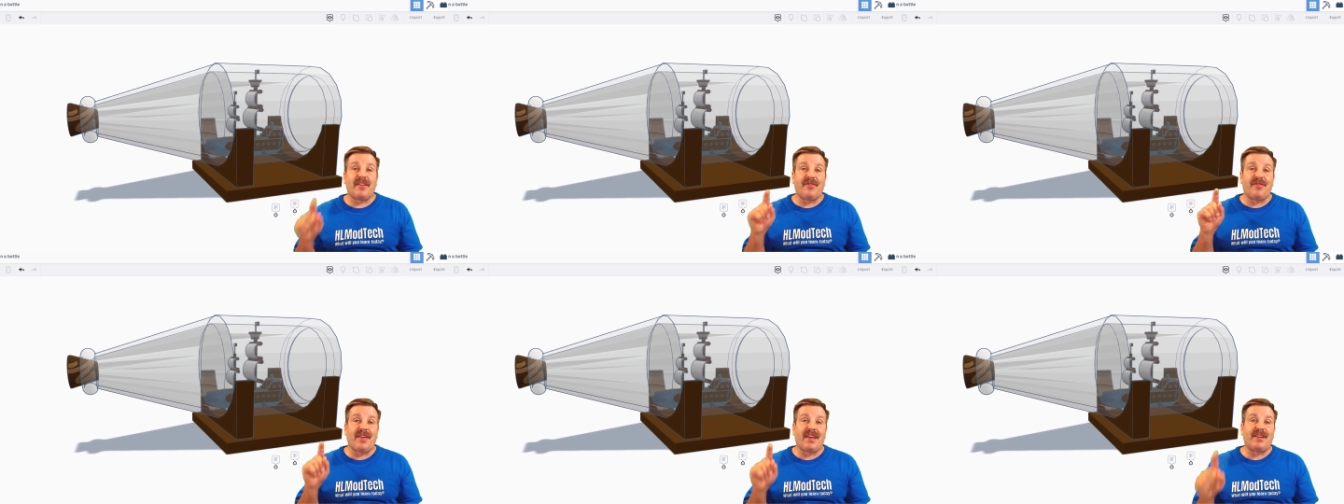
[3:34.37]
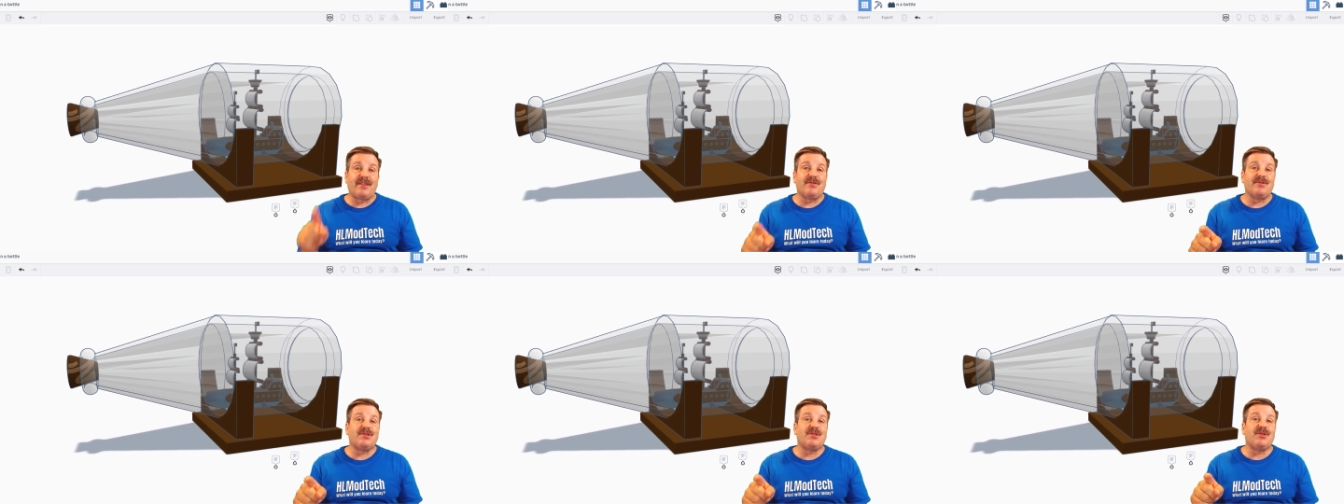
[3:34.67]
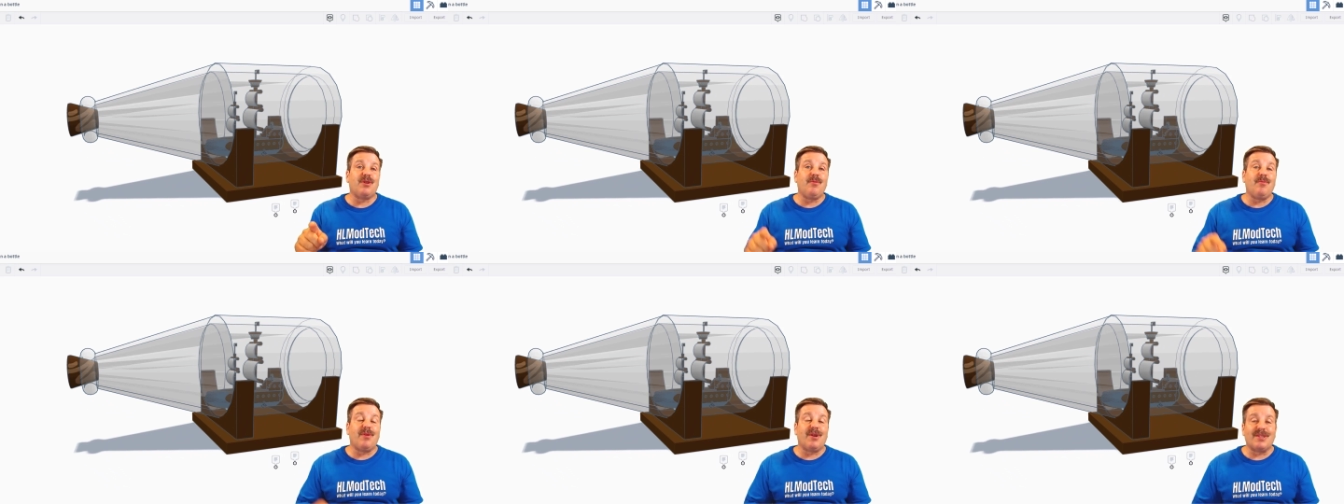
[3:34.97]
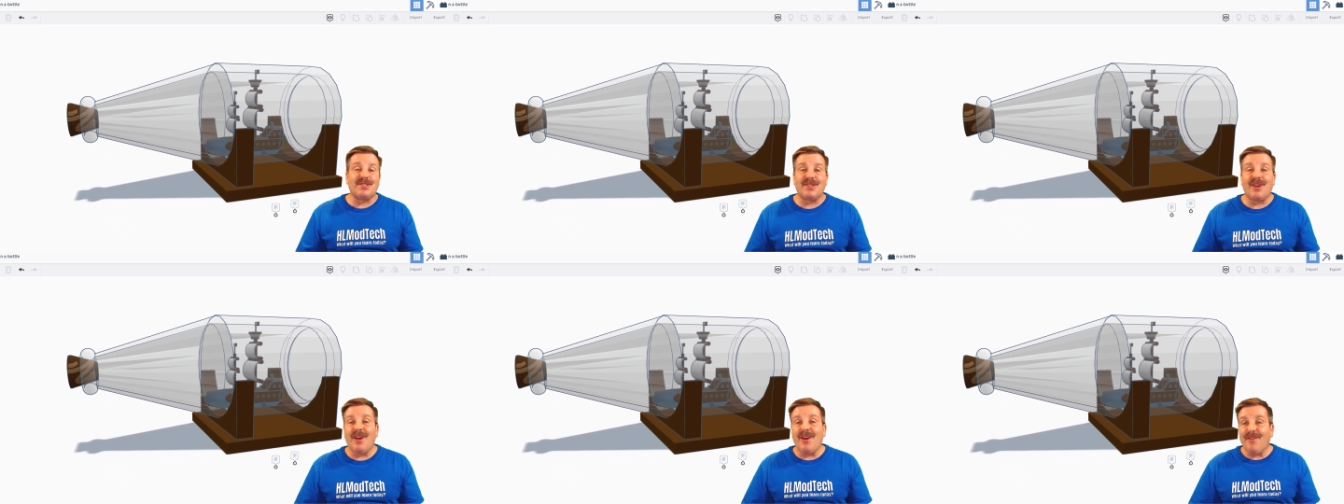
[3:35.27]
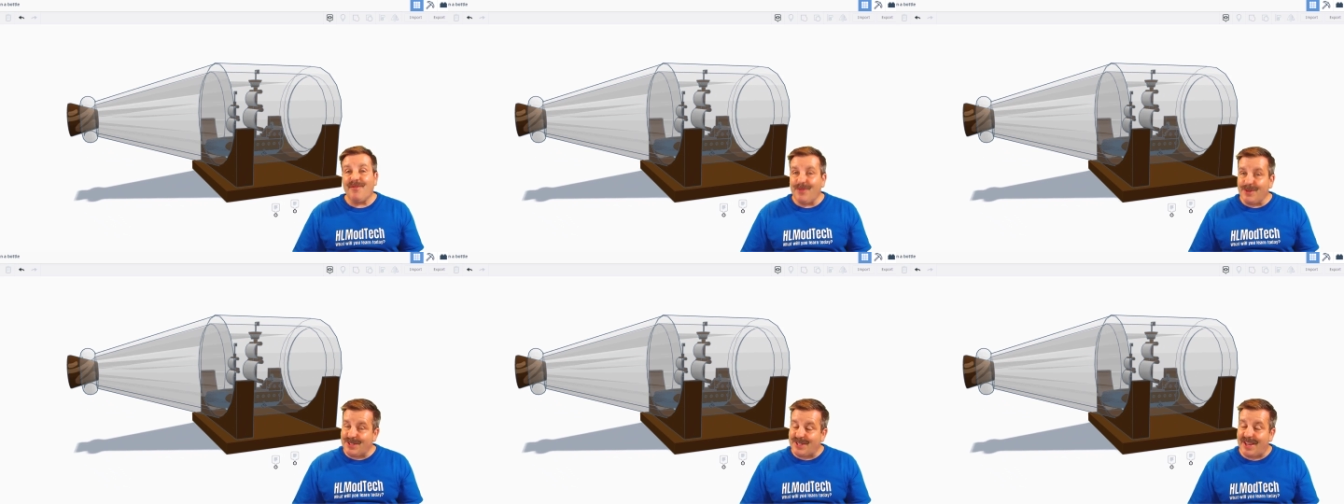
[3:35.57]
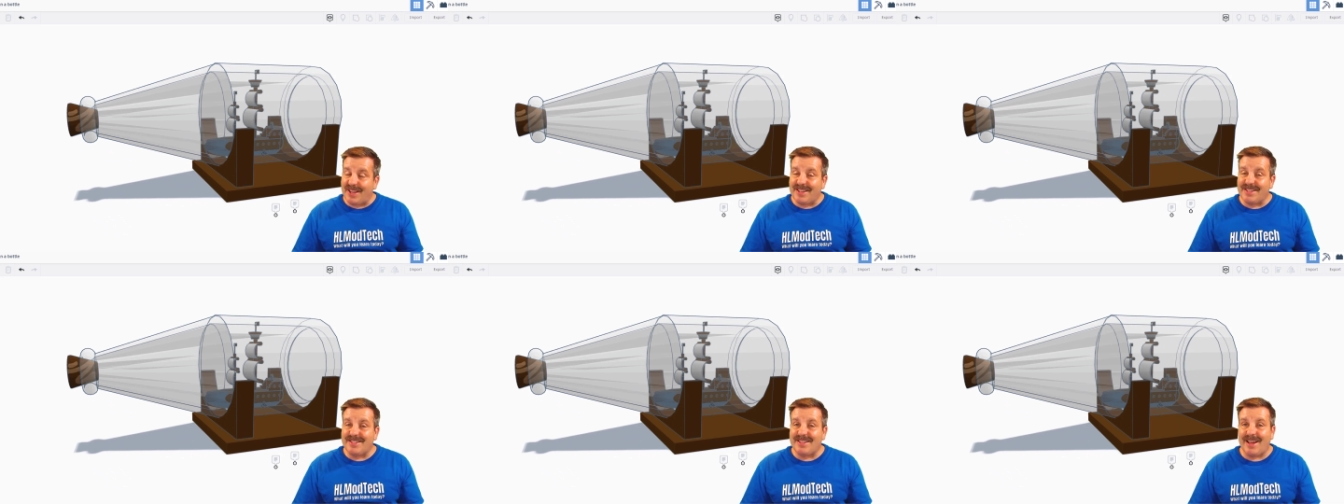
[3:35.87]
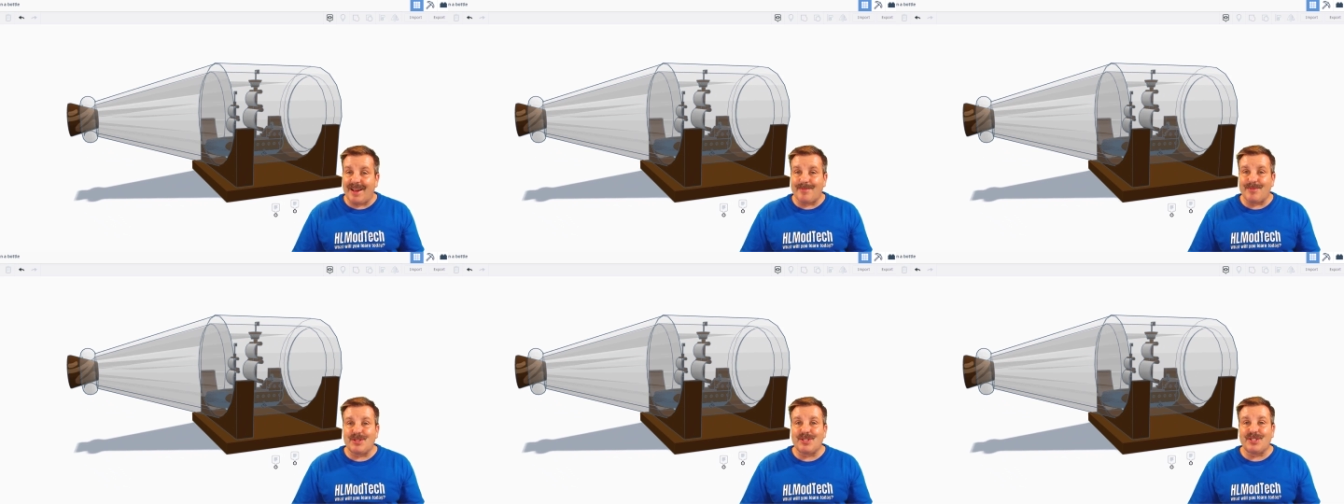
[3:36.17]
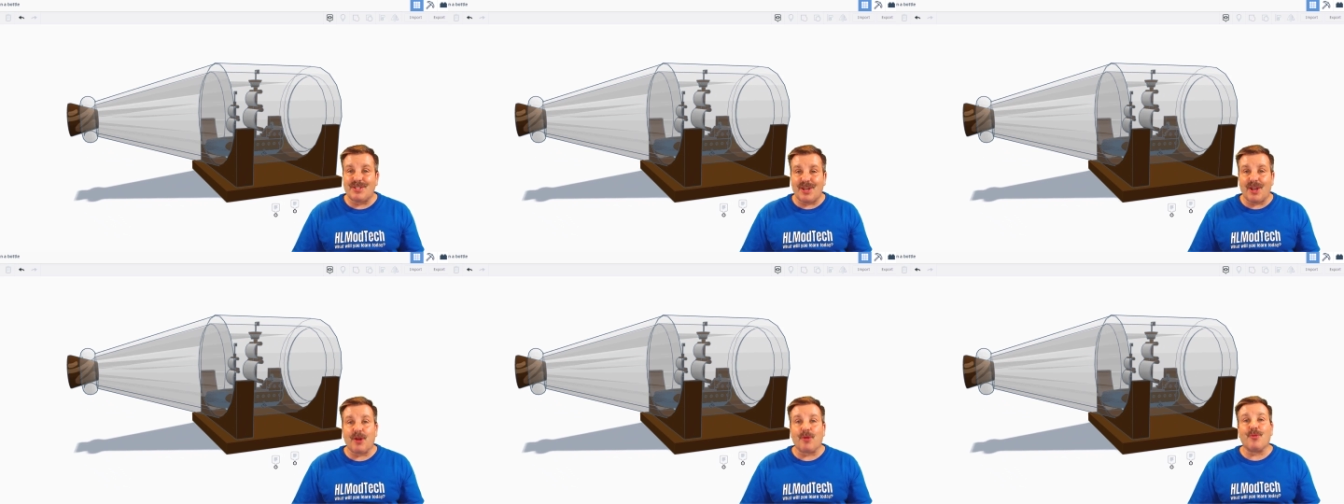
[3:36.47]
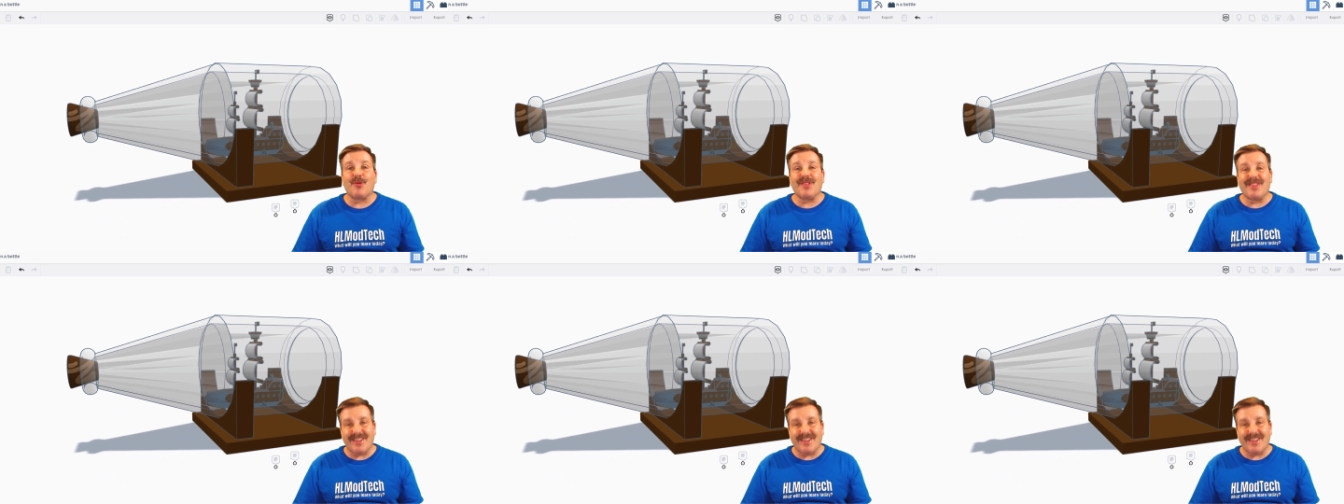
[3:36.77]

and thank you so much for taking time to share with